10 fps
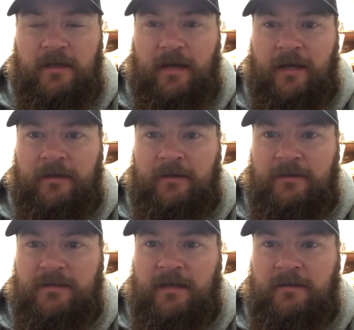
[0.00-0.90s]
I know
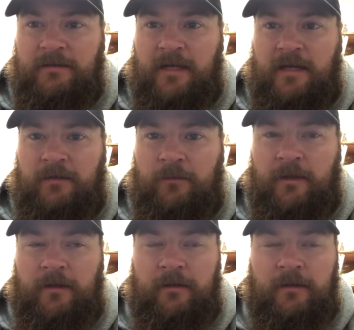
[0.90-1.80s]
it sounds kind of
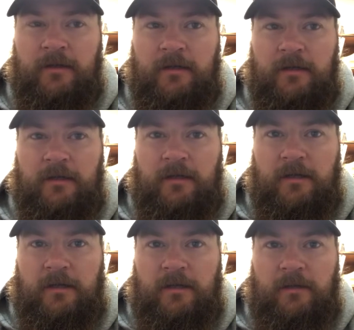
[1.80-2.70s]
weird,
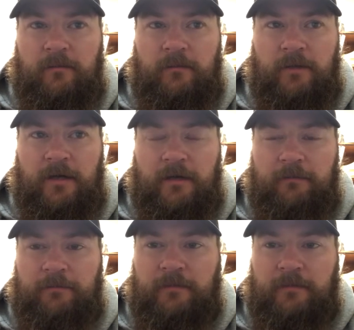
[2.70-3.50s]
but